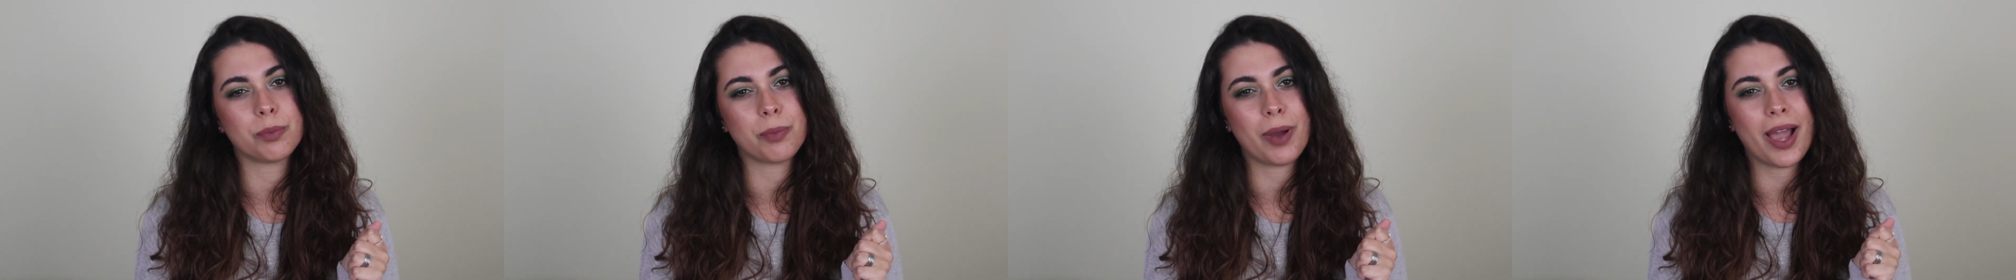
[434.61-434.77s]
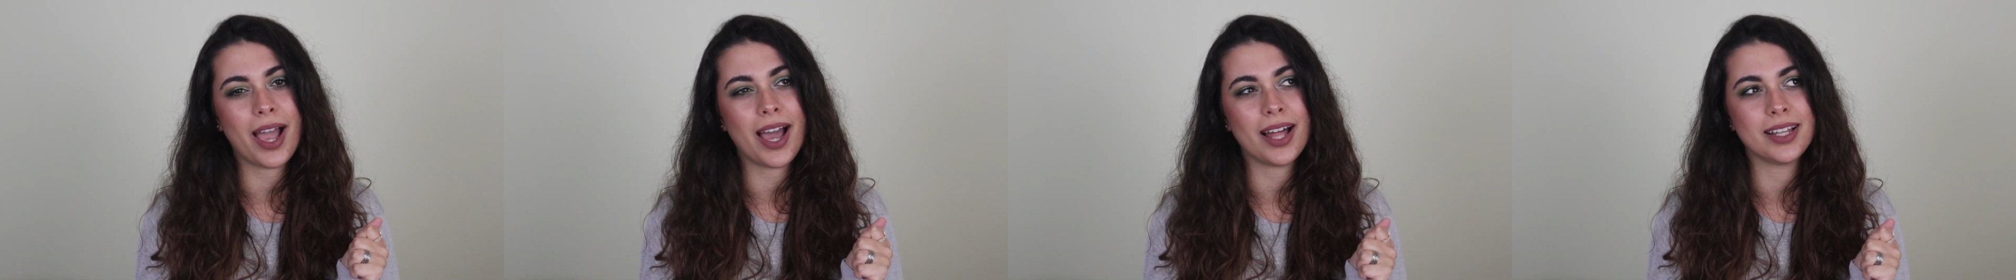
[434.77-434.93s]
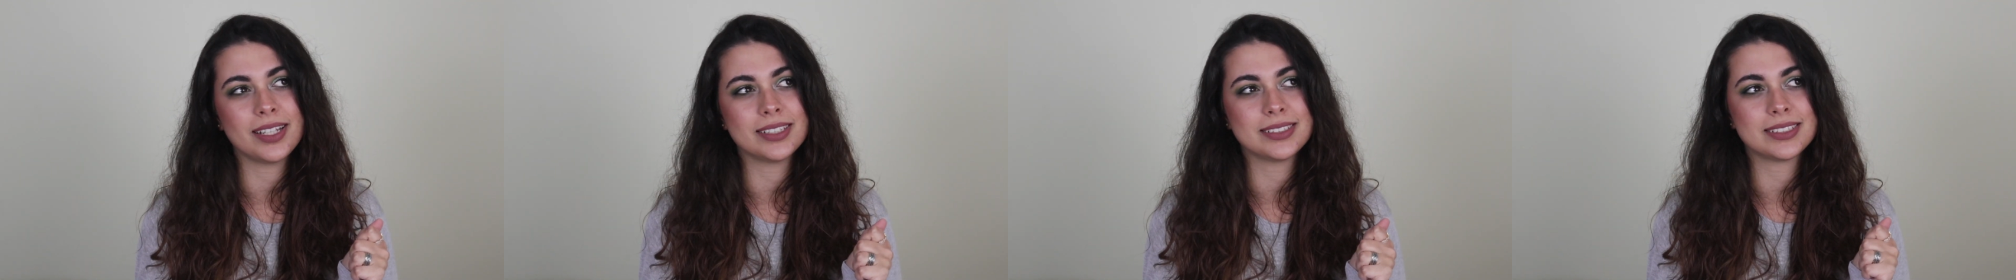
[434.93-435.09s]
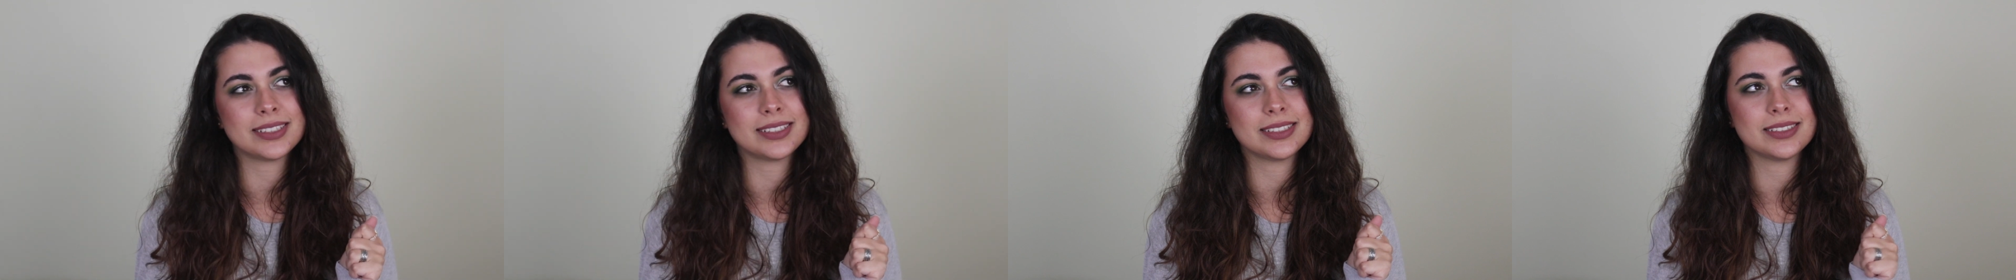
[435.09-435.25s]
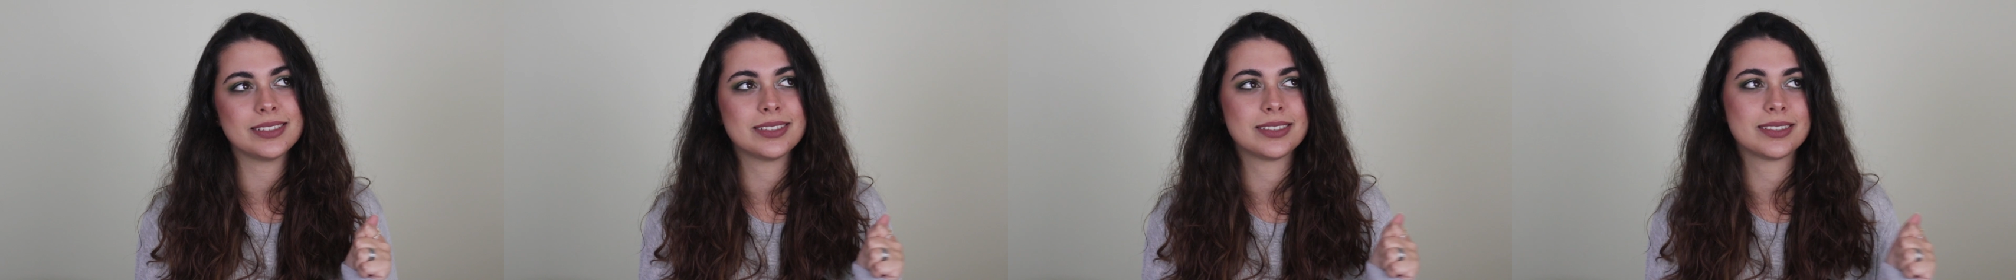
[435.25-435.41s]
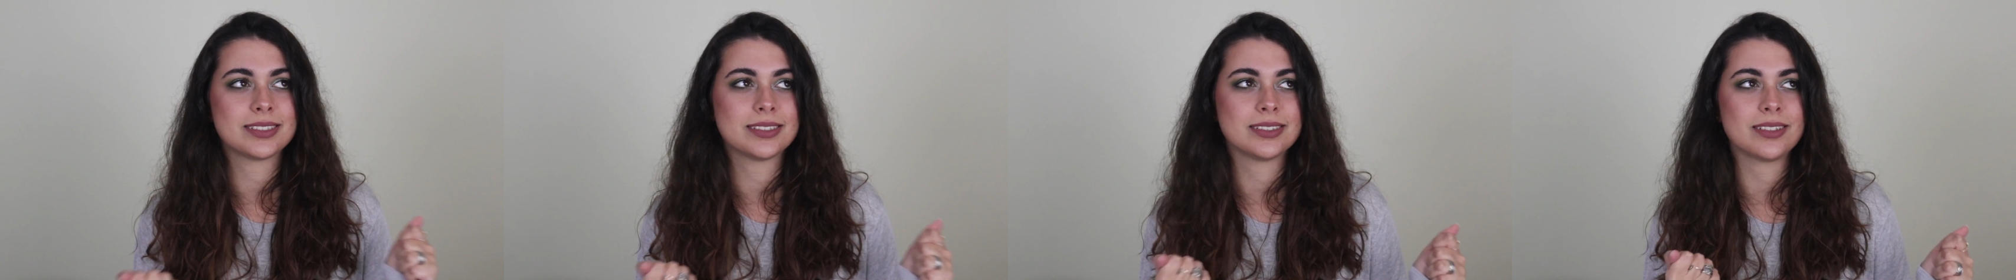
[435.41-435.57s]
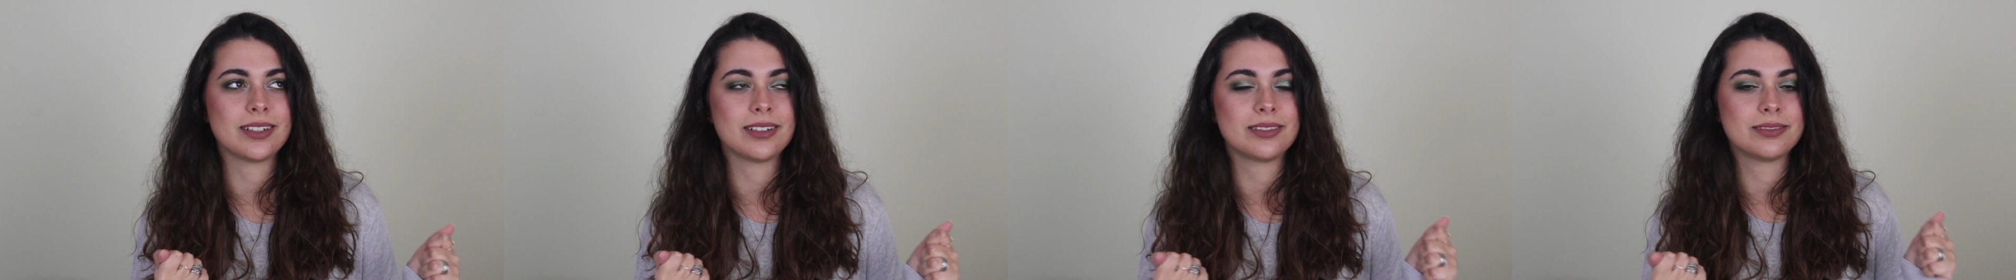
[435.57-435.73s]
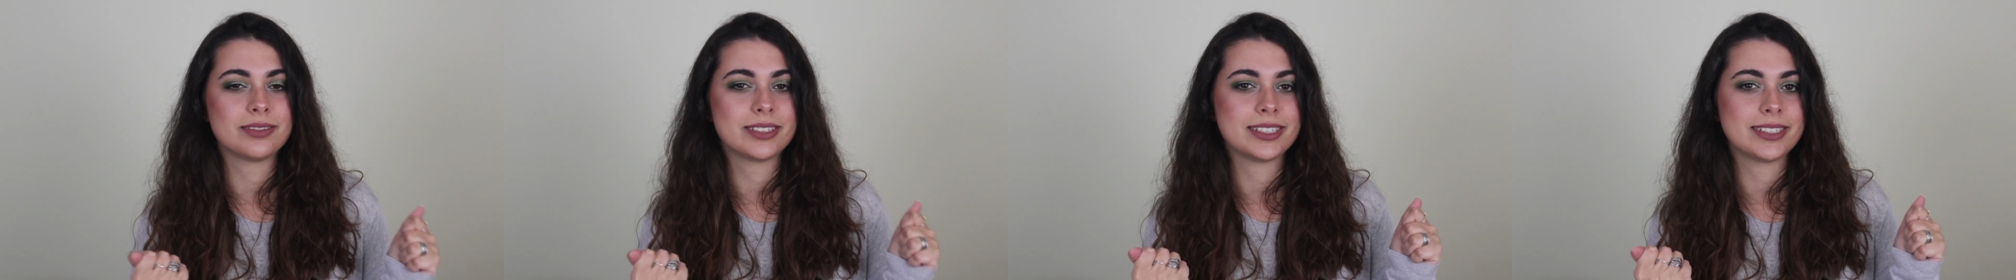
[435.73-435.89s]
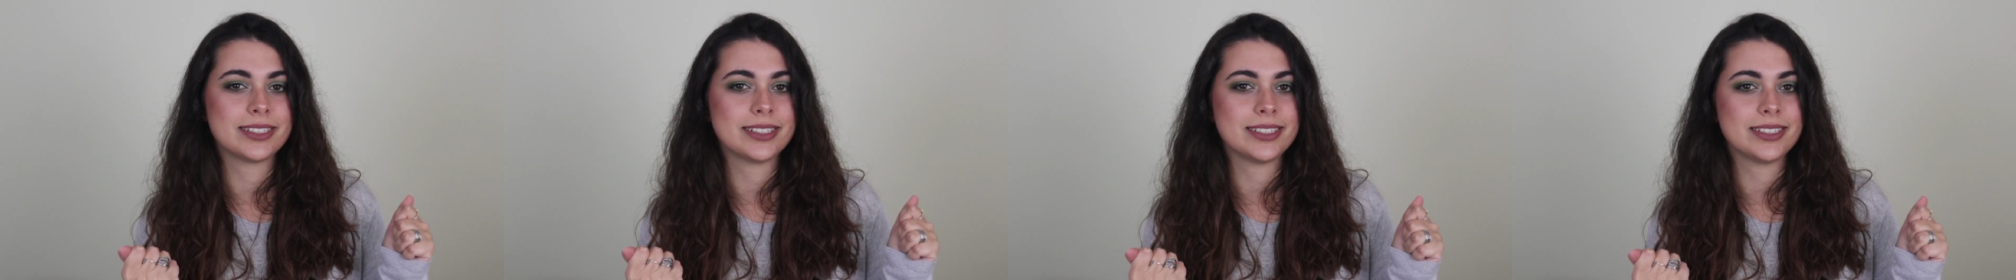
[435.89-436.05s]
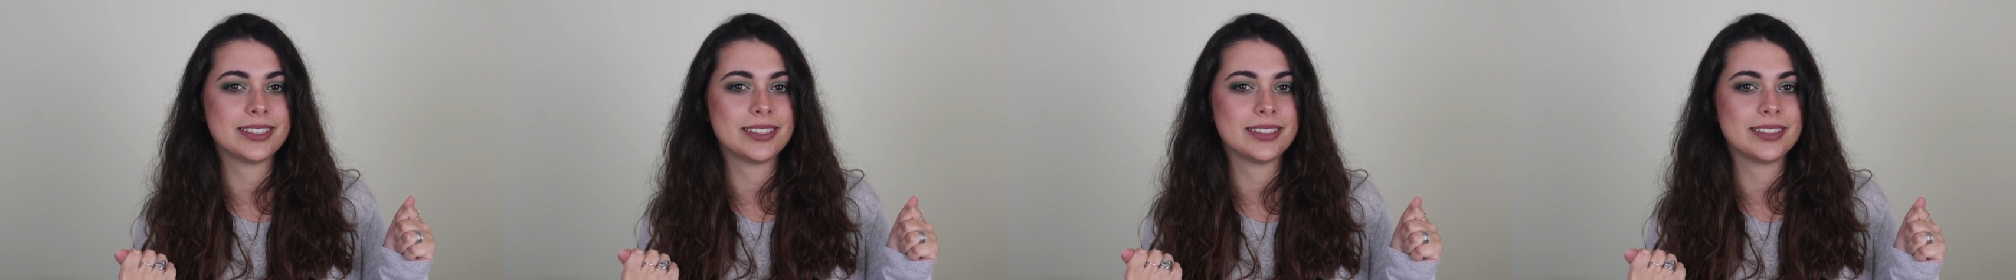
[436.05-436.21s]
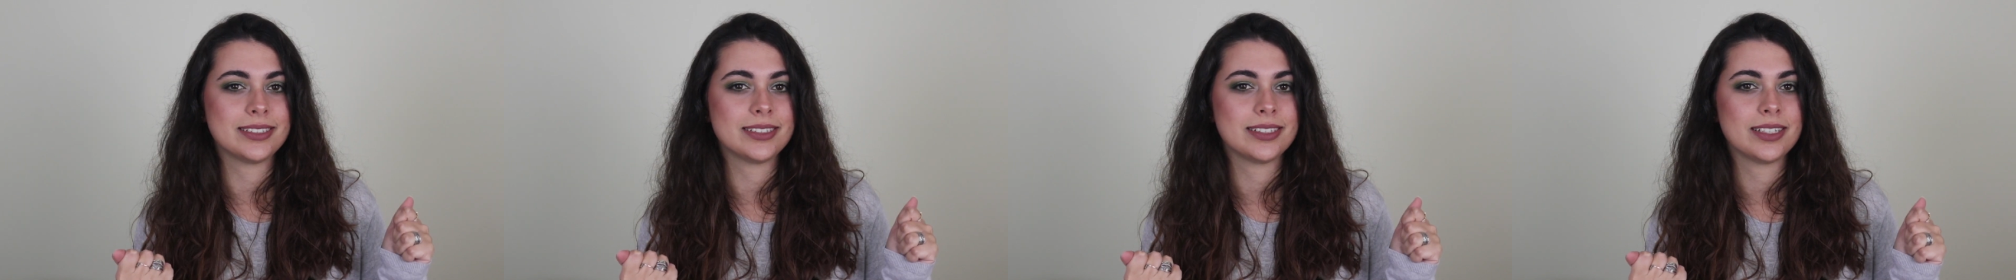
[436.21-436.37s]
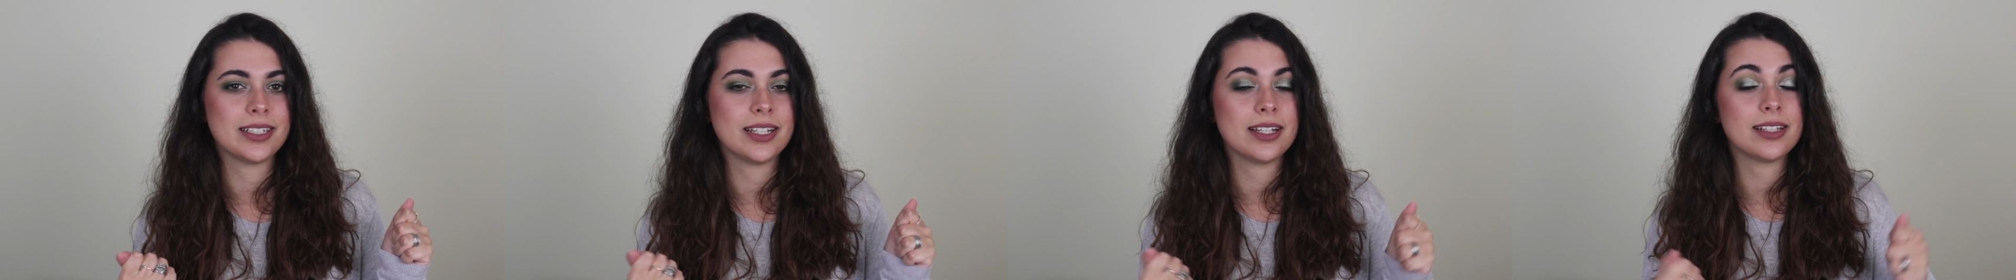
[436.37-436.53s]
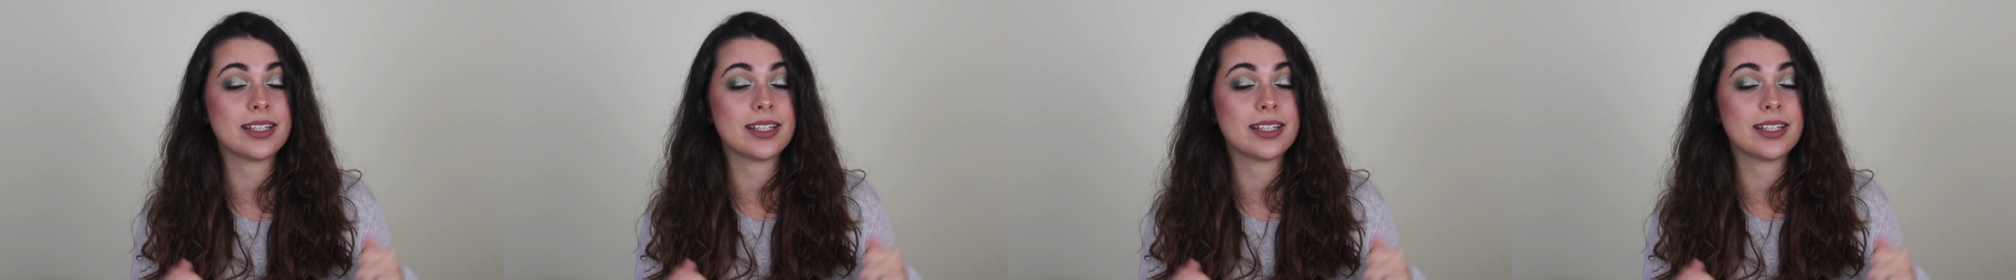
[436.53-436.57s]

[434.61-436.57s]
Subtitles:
palettes, it's not really,